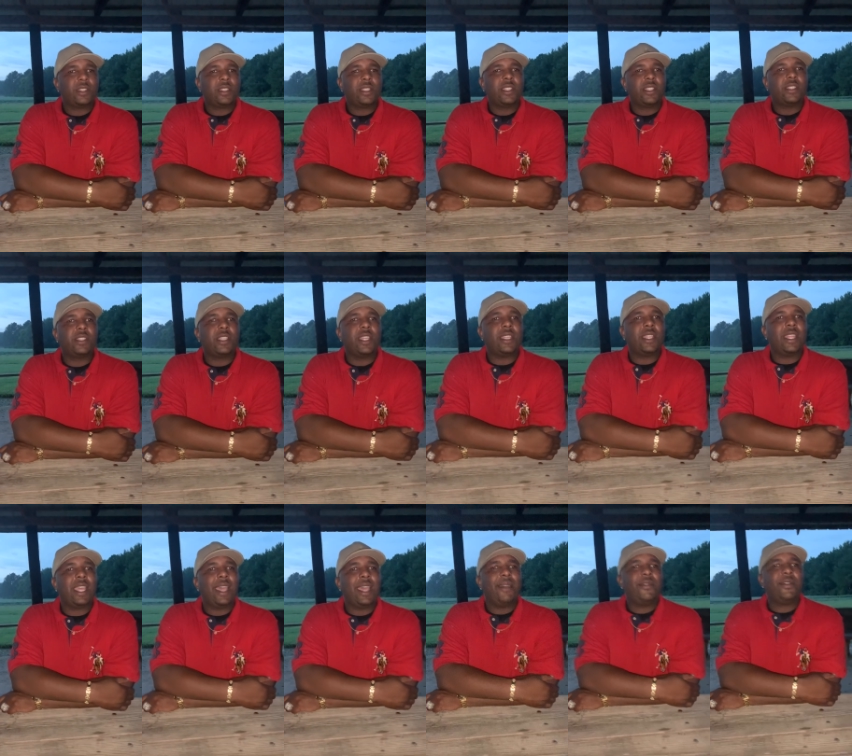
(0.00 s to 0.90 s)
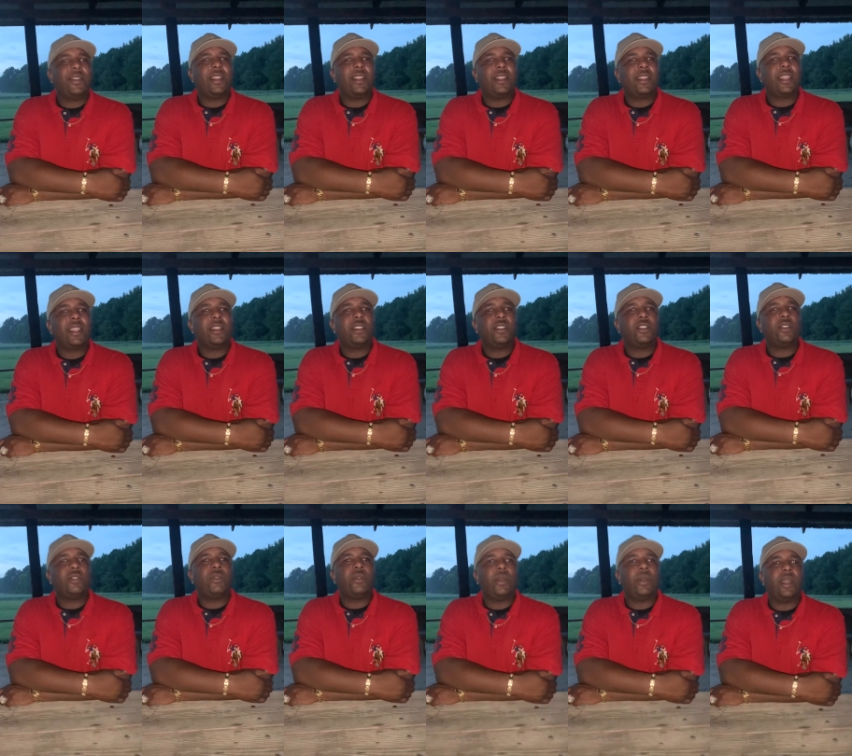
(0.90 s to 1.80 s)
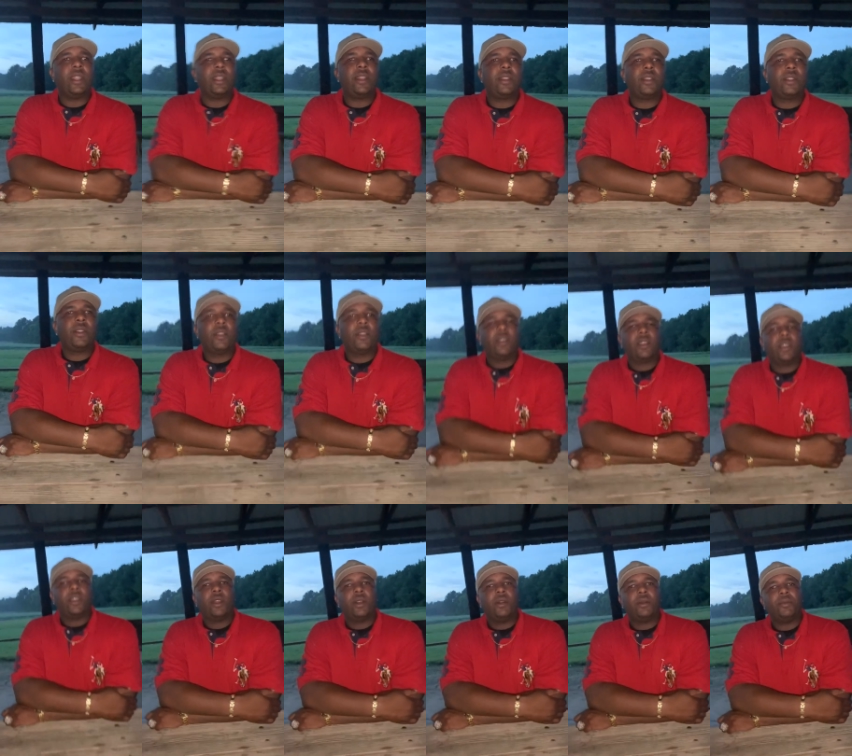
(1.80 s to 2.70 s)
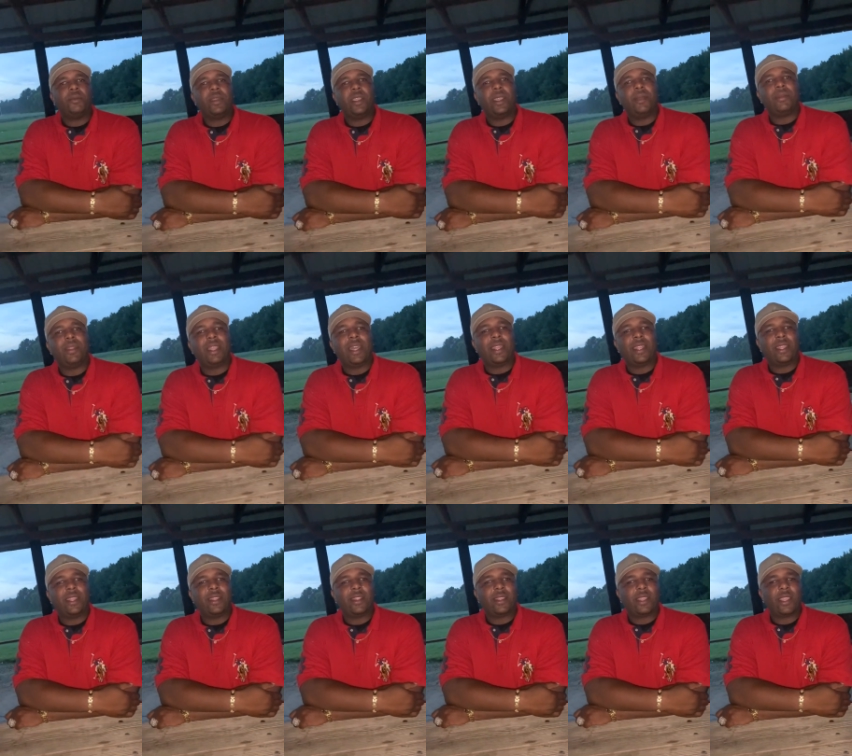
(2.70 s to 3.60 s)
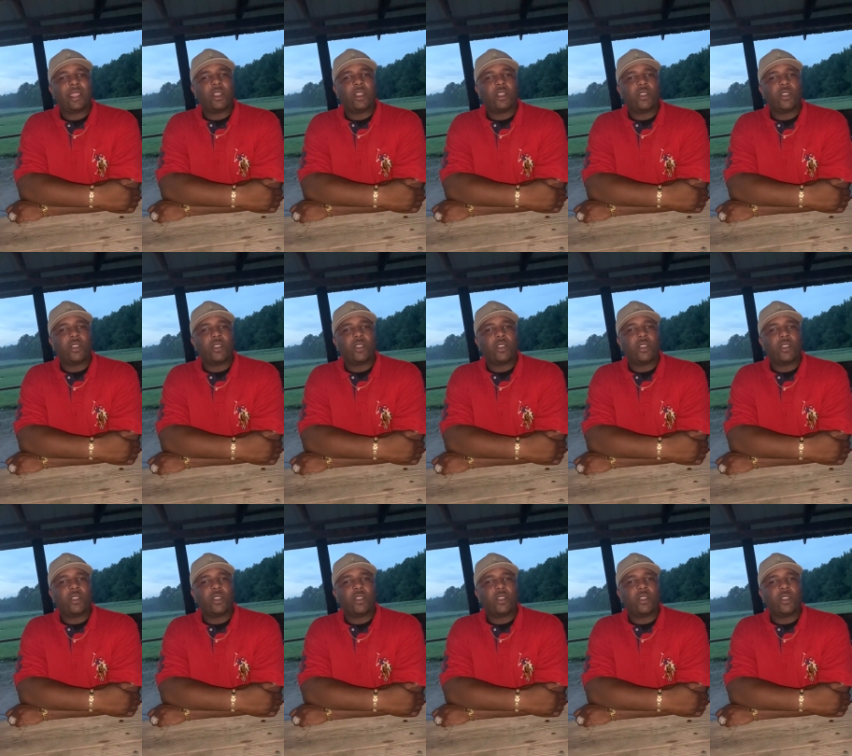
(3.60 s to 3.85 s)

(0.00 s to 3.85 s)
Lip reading: doesn't have anything to do with being blind or anything.